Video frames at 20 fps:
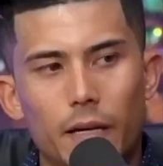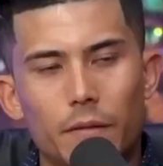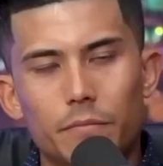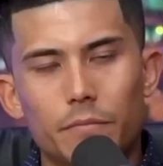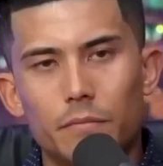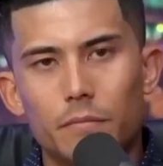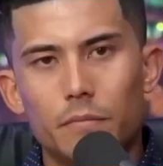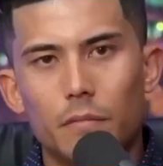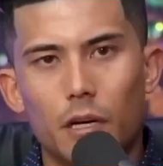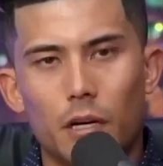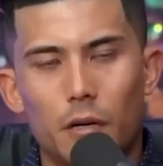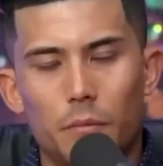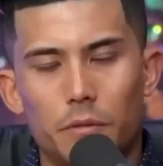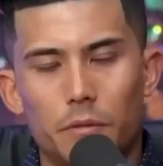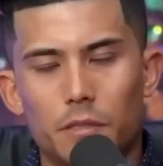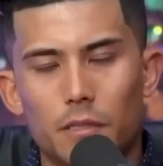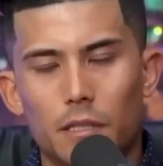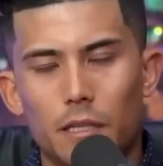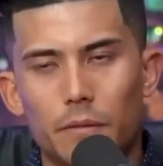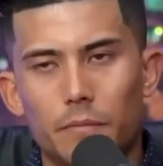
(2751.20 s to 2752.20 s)
Yeah, one
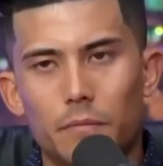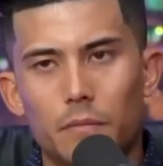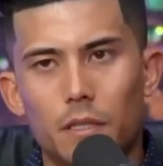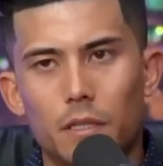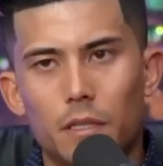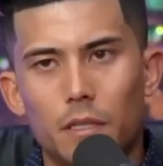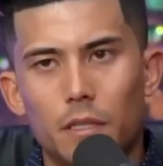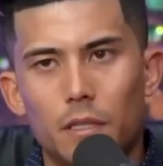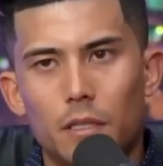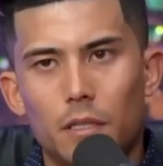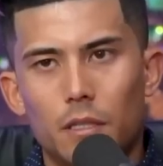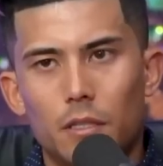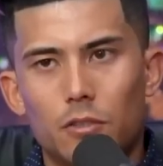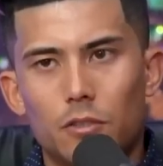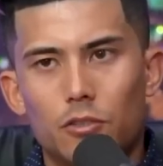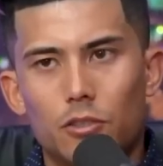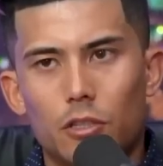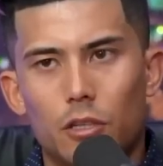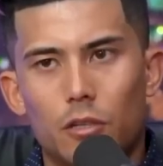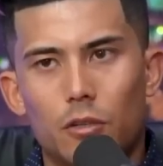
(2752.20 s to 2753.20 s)
hundred percent.
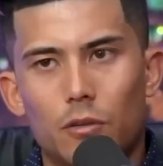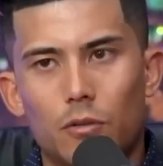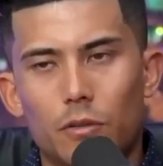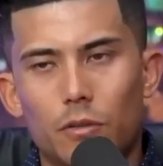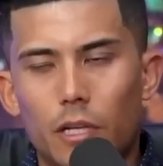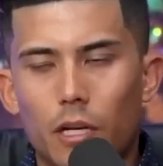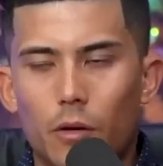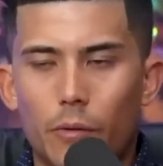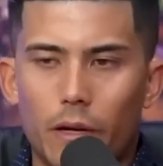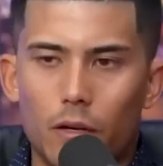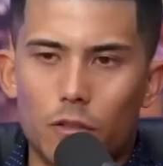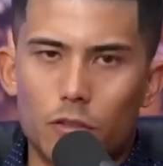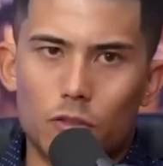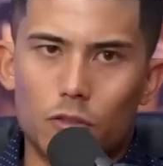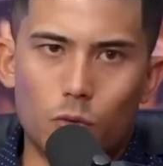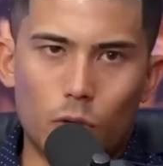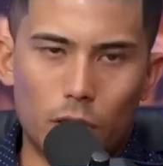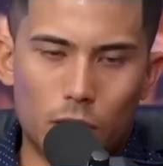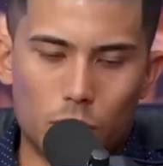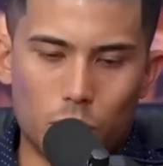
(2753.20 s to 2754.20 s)
So, you know, we go
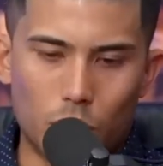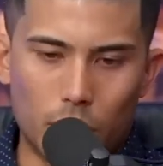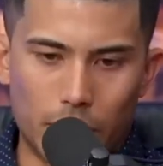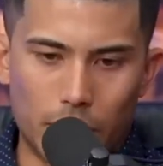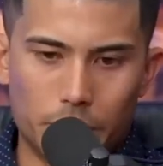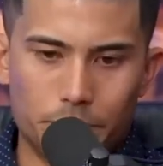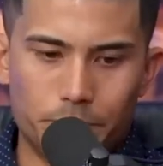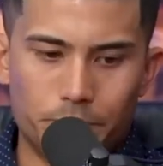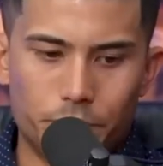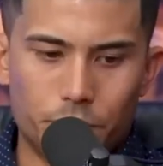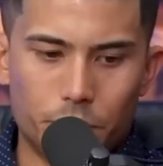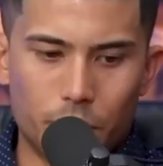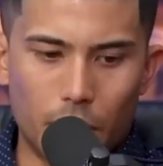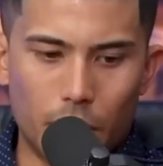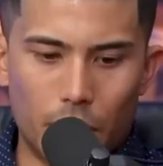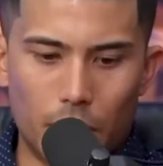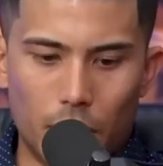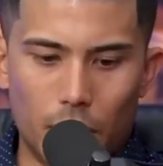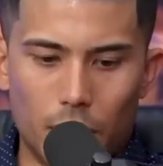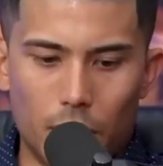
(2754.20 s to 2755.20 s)
into twenty twenty
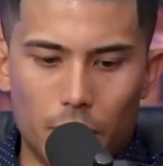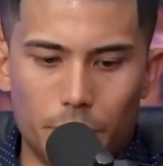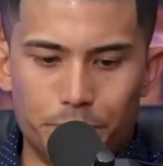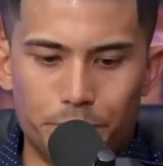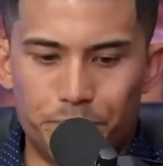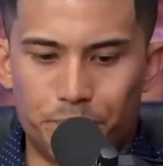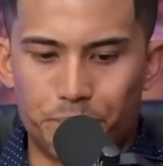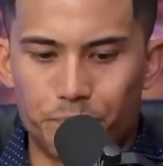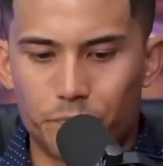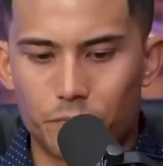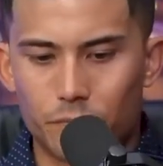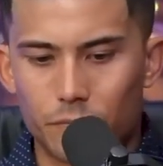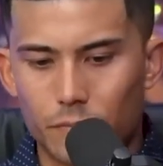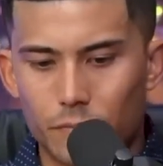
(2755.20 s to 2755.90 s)
um,